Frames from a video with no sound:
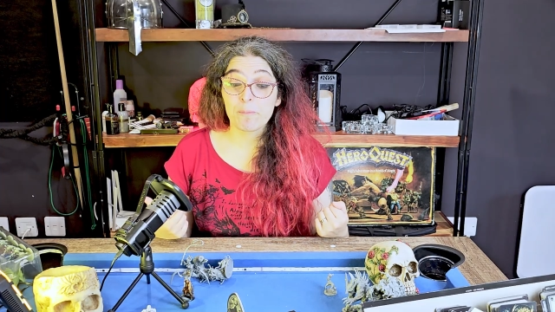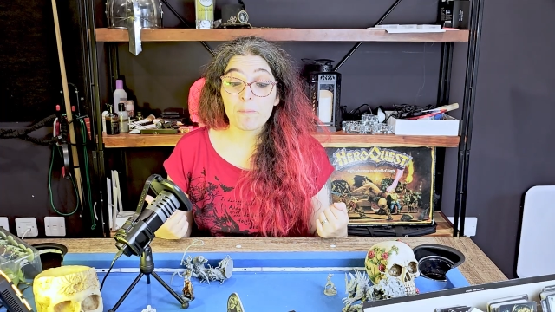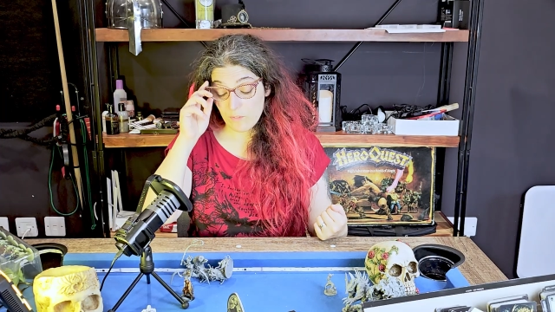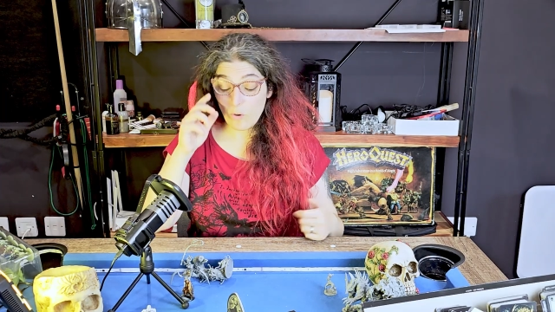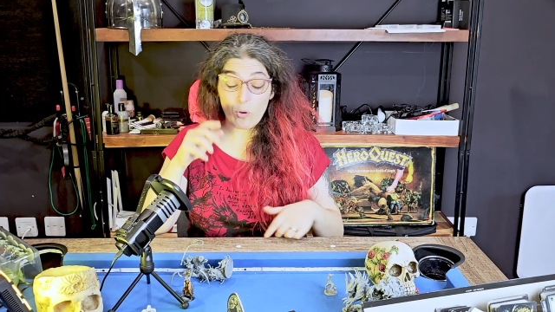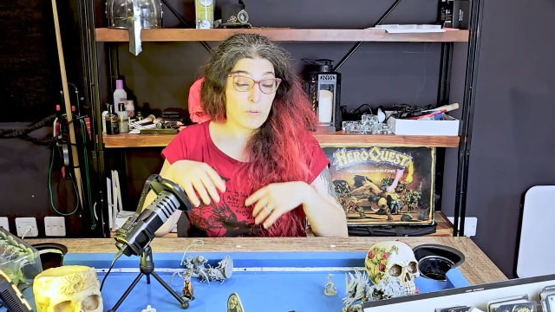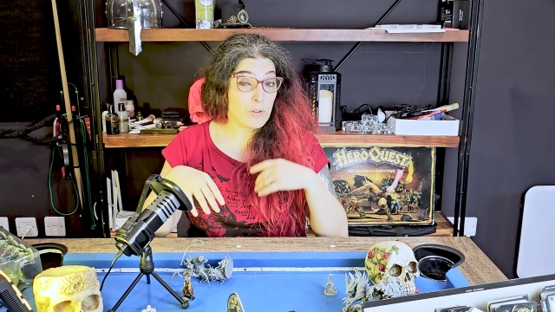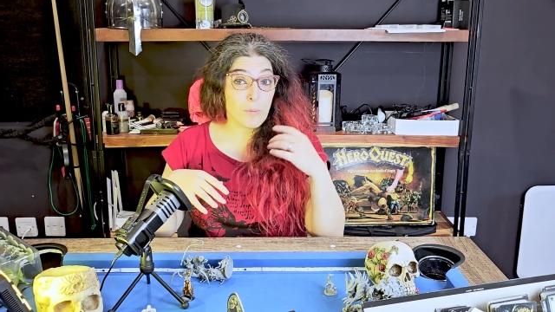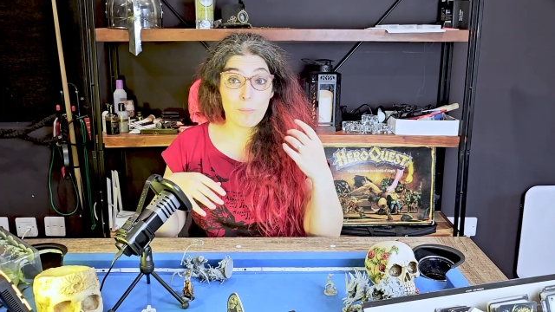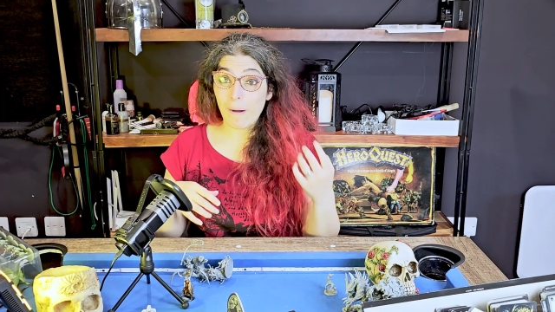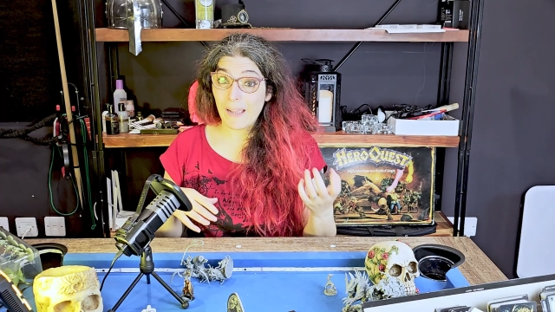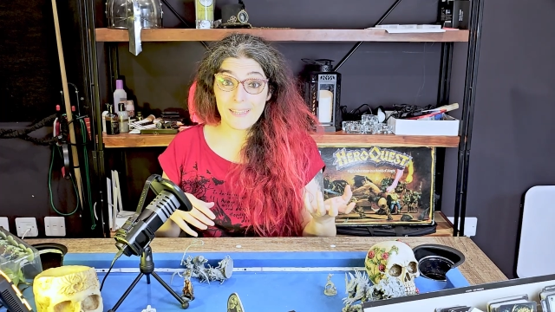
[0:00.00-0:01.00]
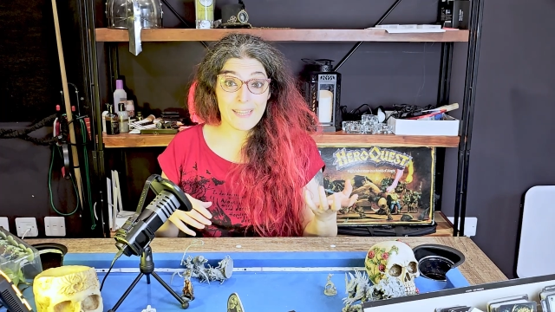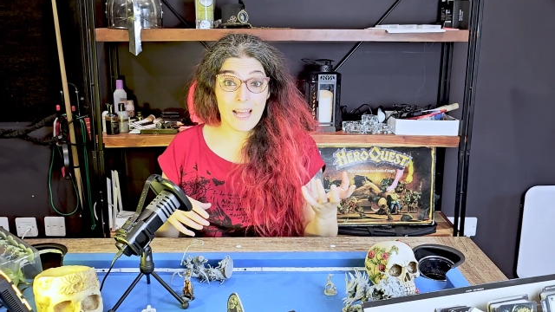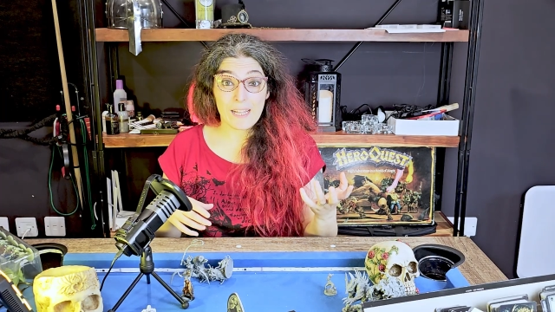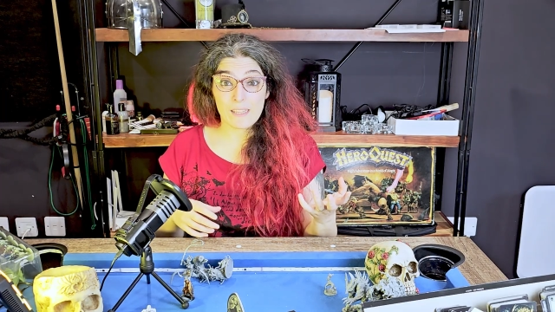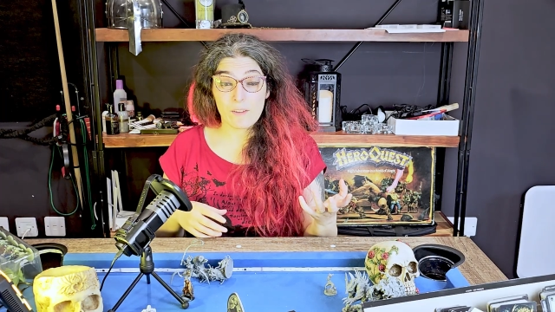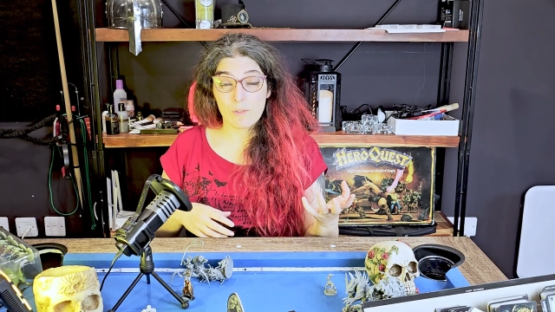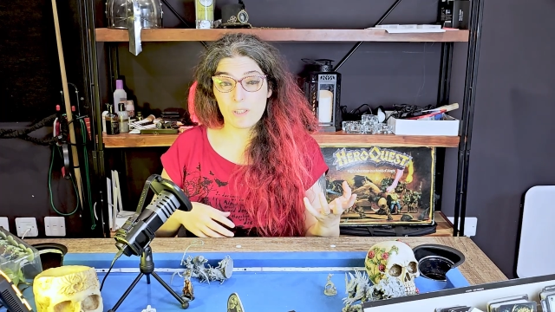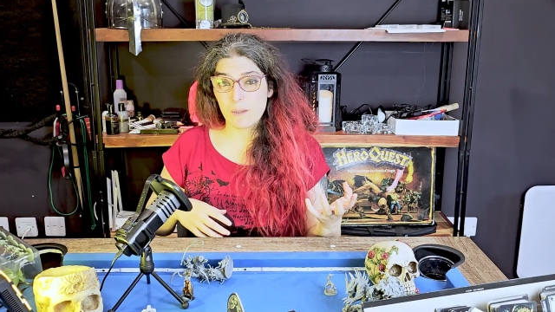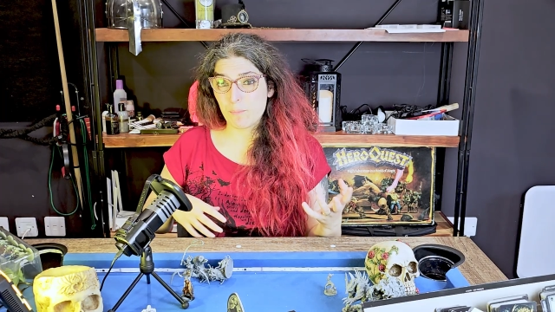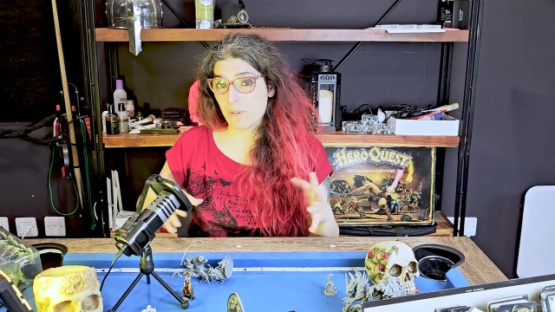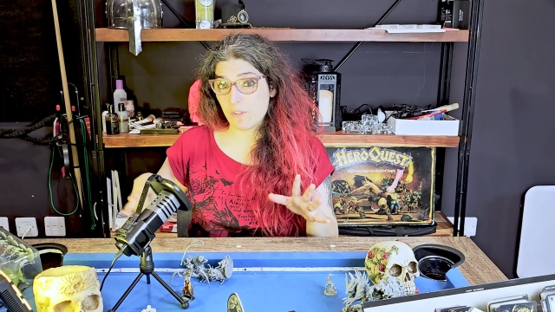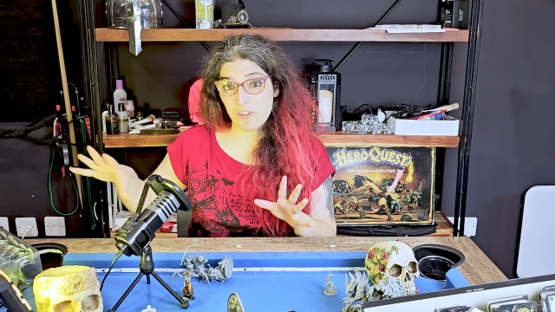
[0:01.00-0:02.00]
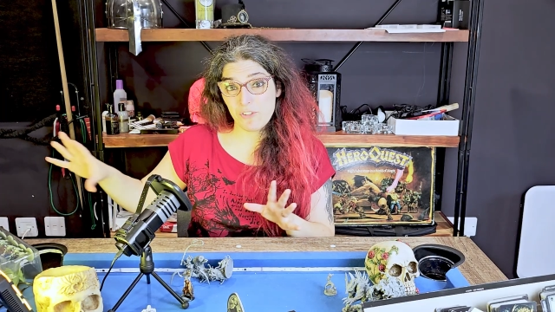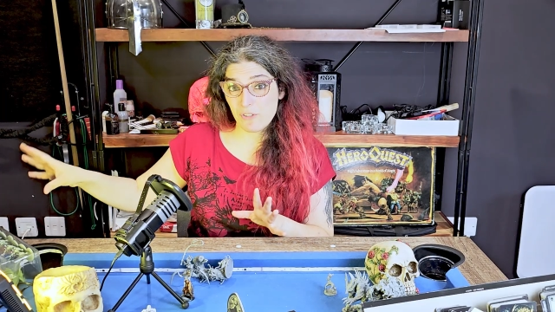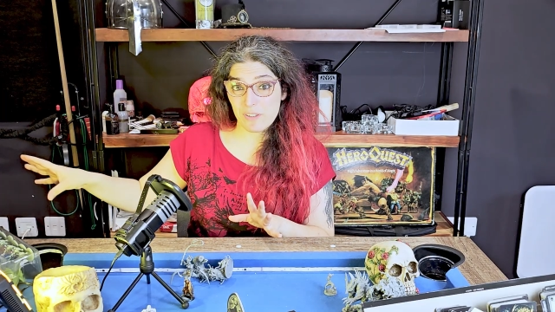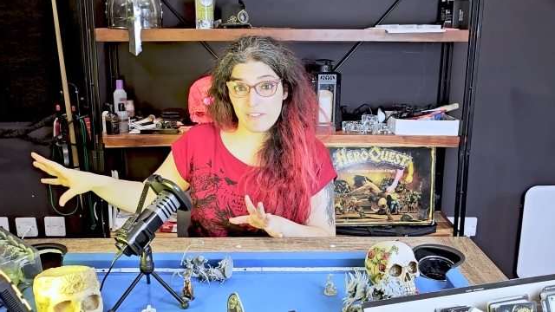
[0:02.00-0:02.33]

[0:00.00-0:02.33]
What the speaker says: So combine that with the procedural